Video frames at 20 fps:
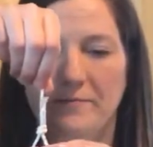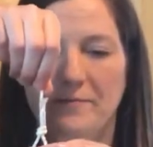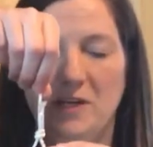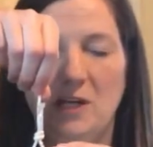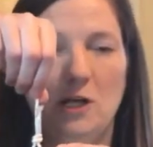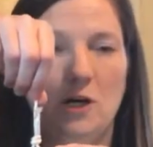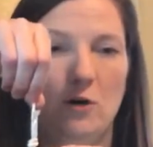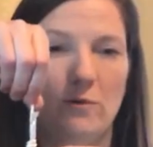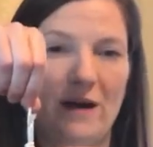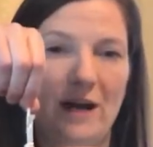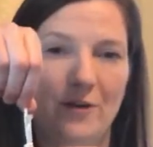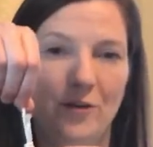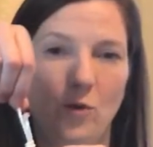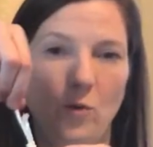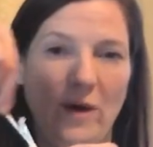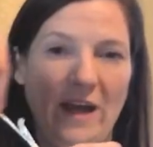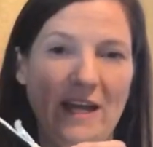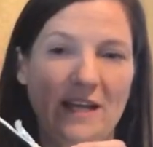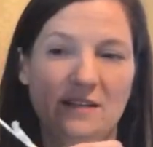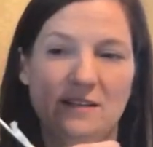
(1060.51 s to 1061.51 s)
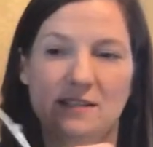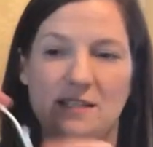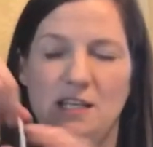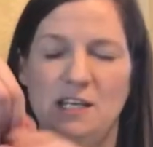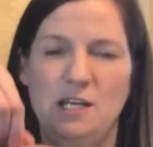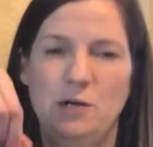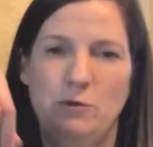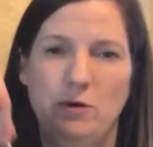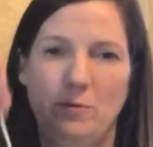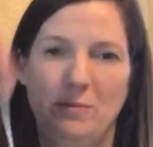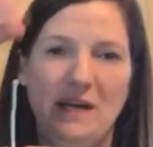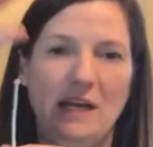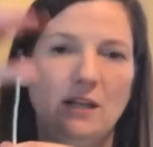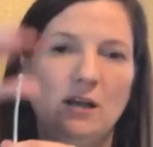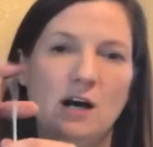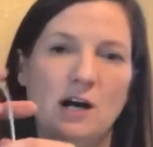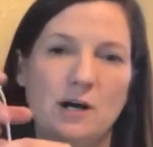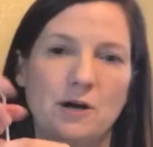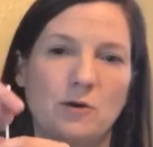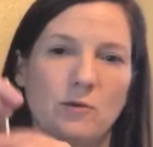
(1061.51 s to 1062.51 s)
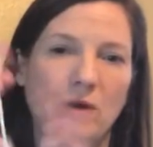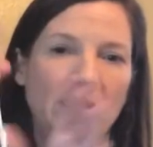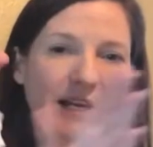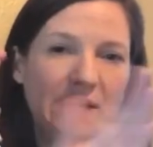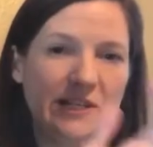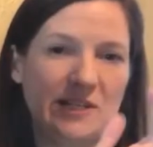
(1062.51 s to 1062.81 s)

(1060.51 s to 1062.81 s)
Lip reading: you know, around the weights, and it would be a longer one.